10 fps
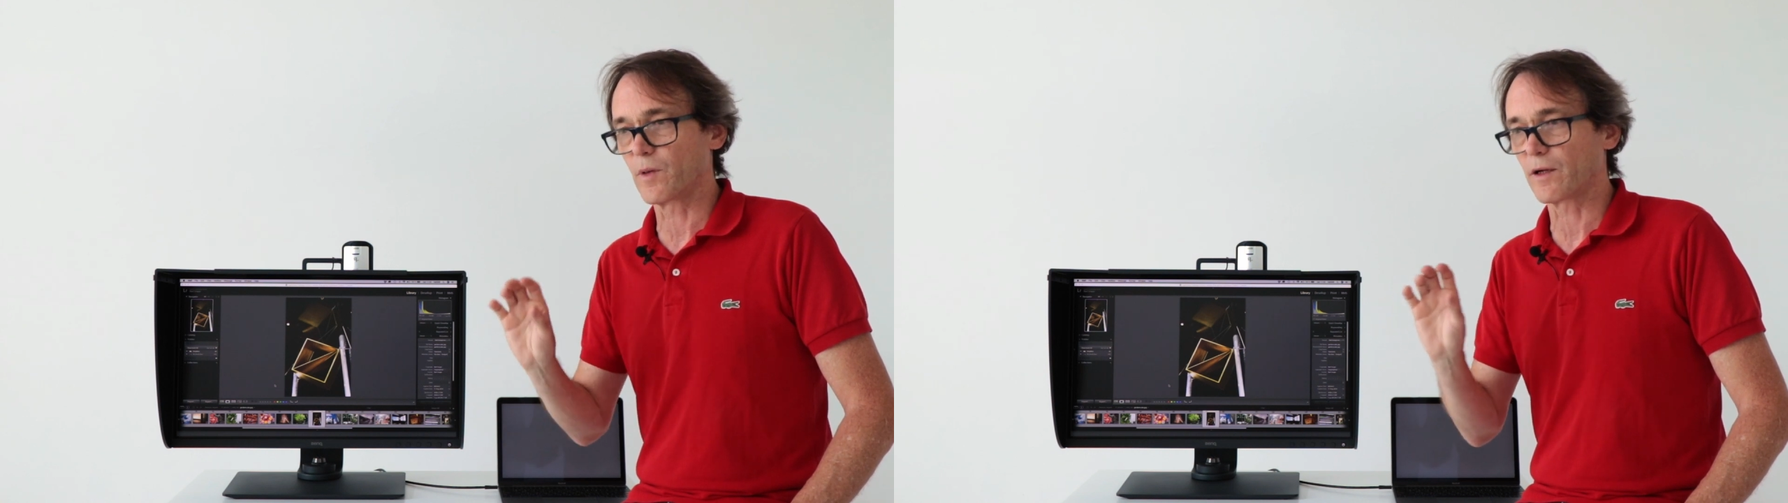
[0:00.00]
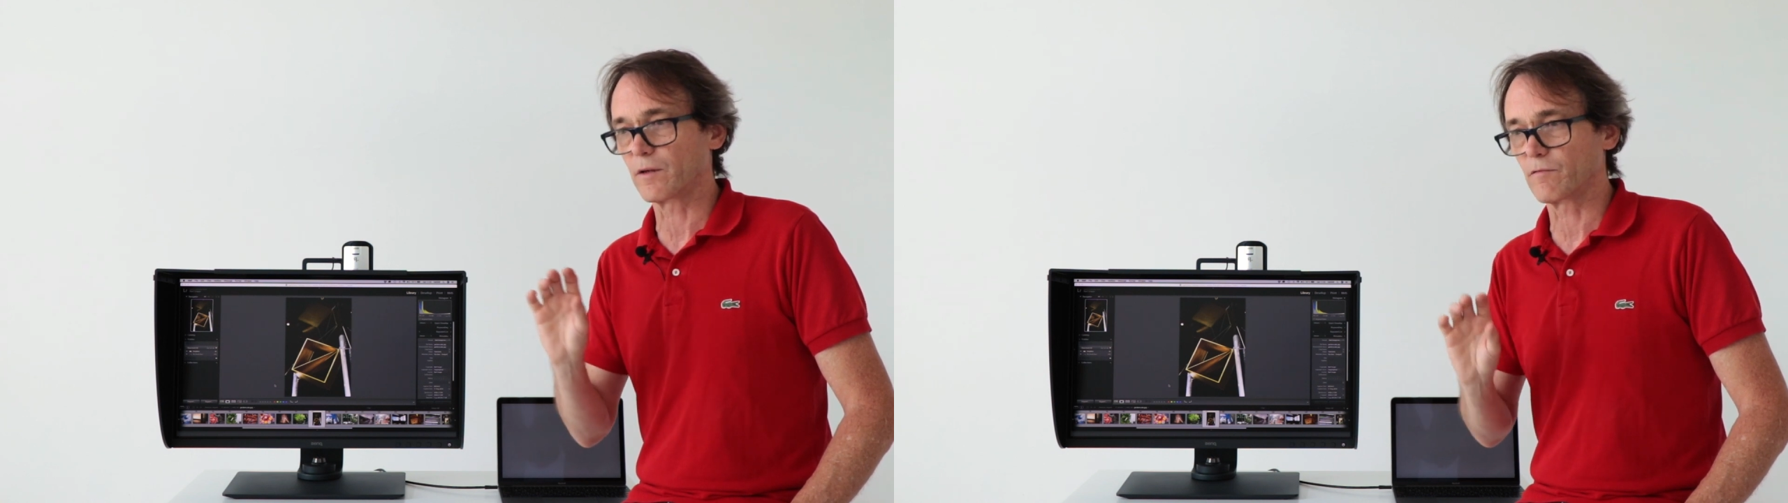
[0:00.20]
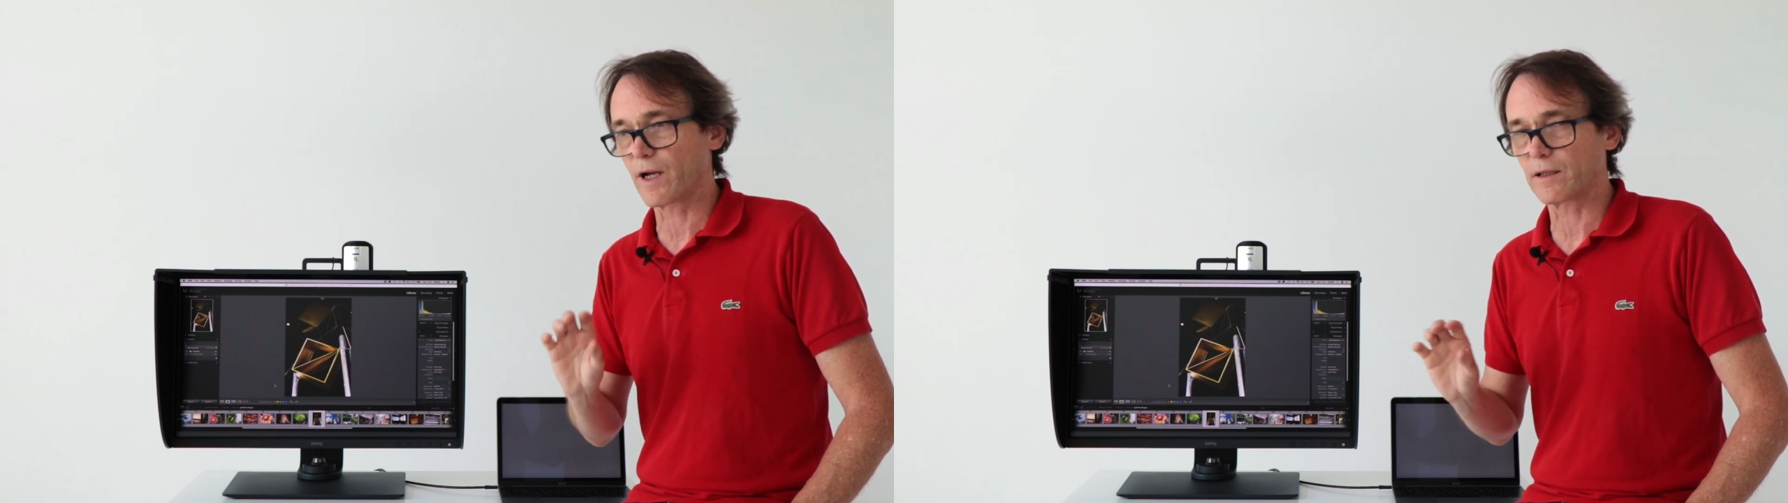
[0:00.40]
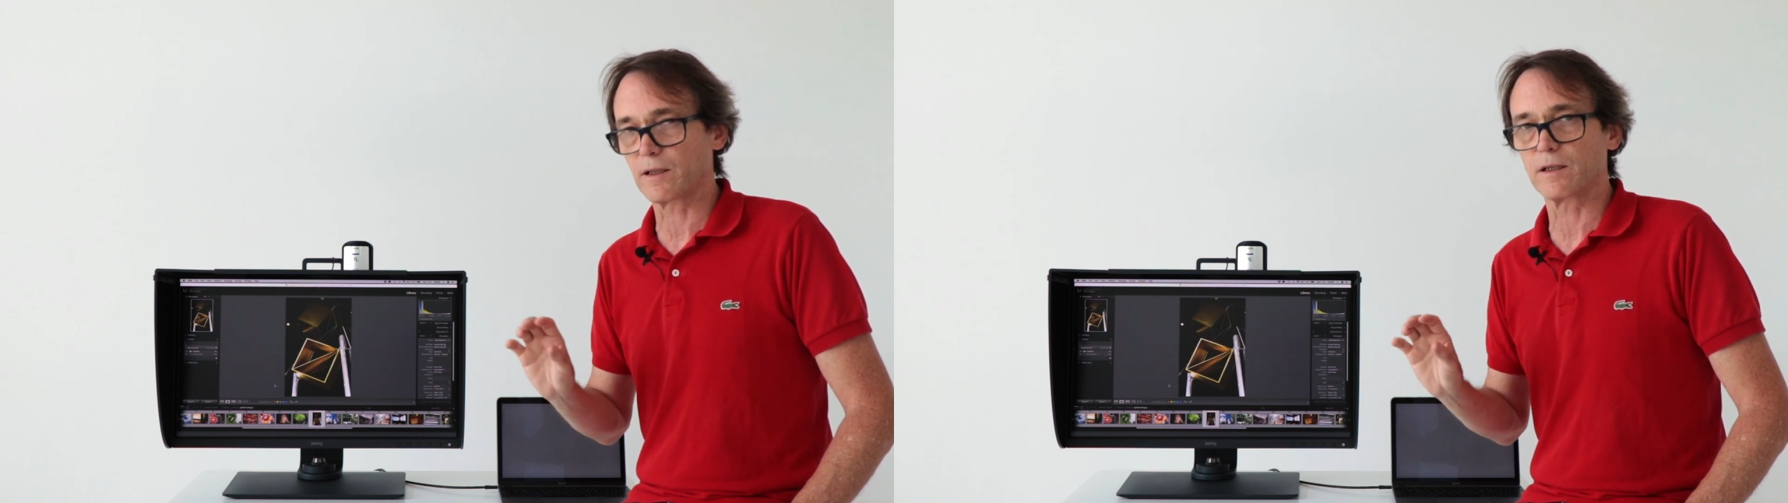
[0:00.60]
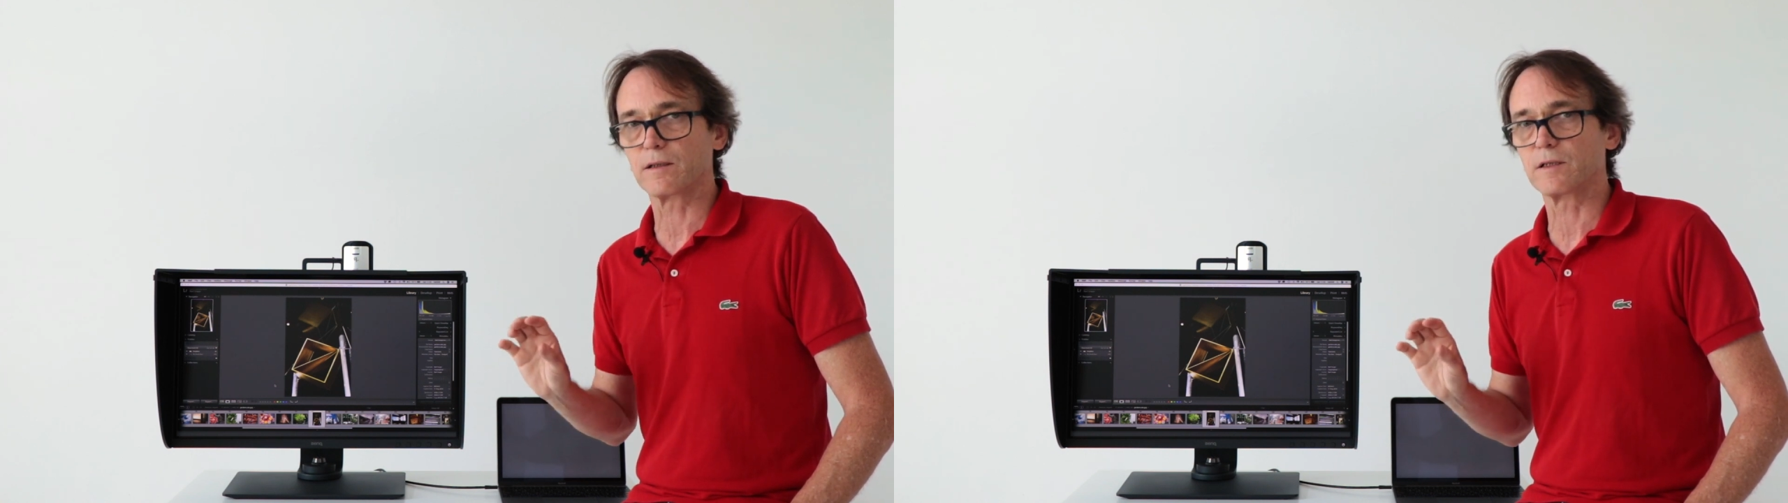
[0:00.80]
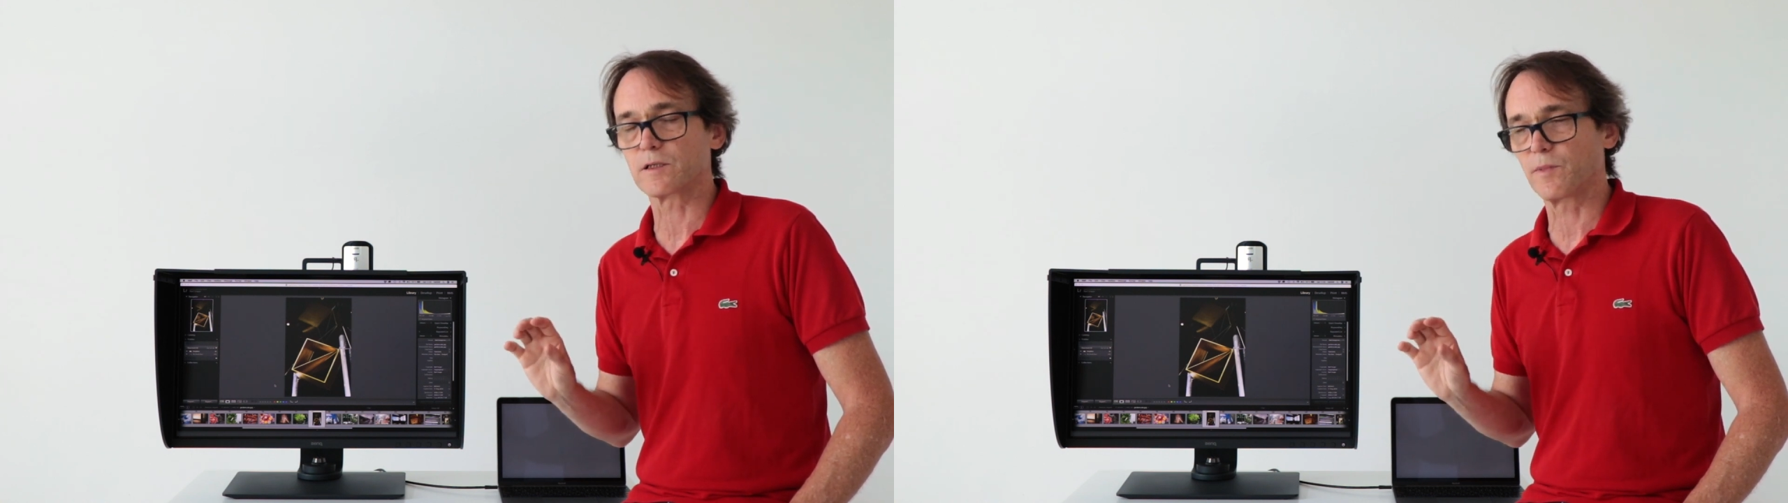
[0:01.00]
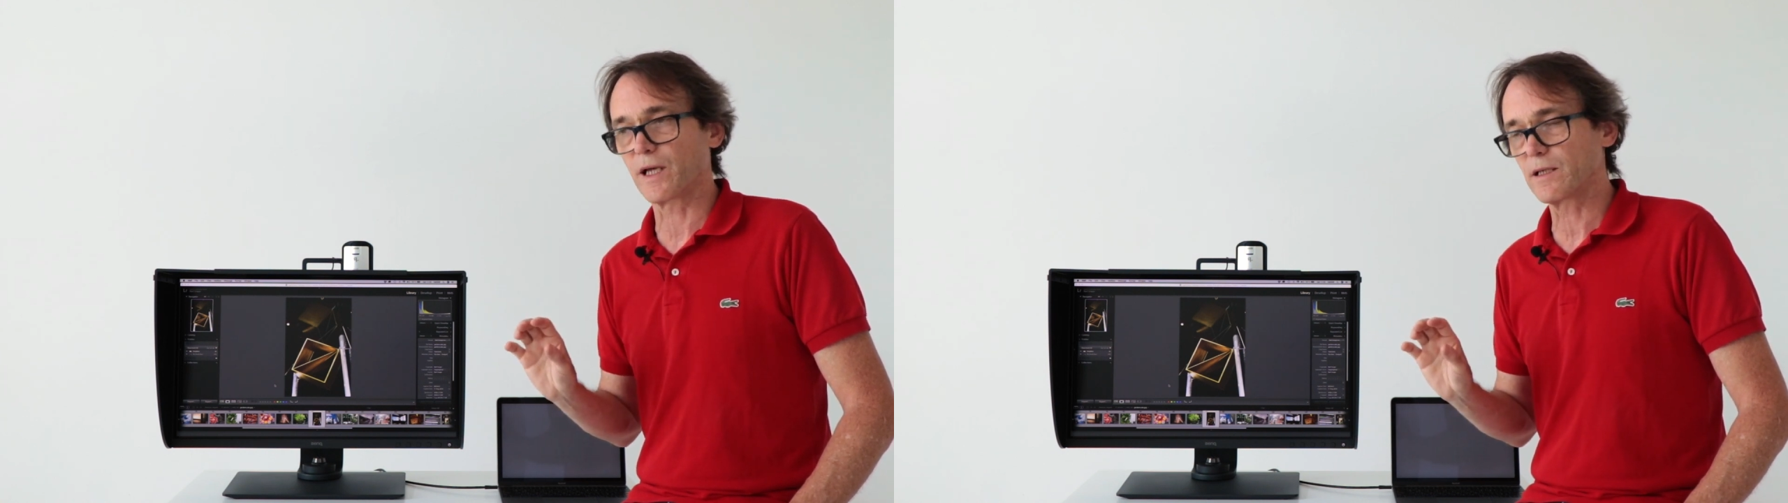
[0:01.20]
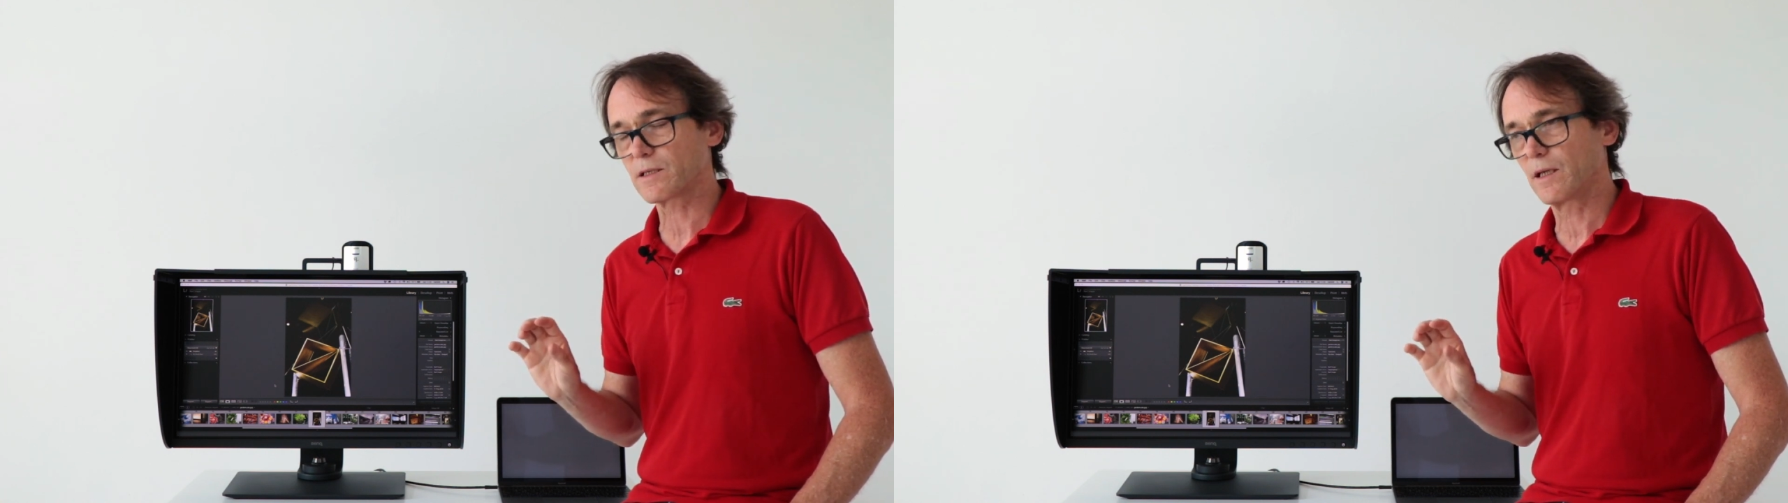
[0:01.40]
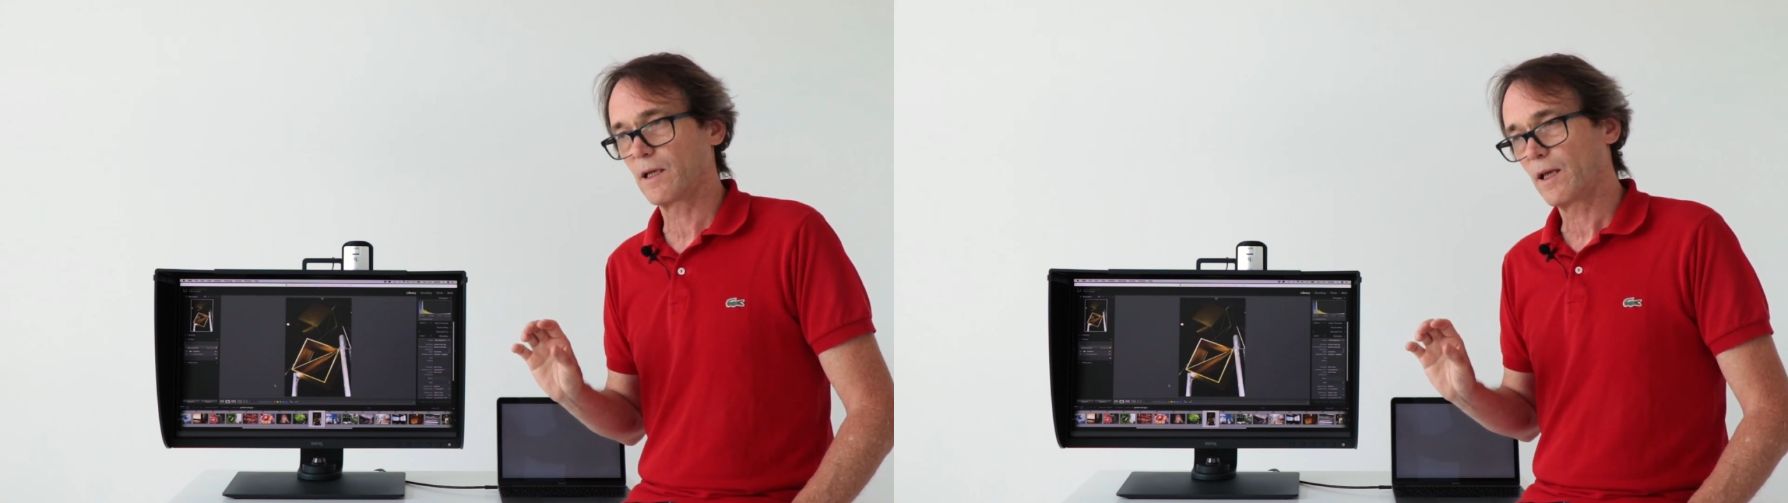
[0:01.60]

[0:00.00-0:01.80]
modern Retina displays.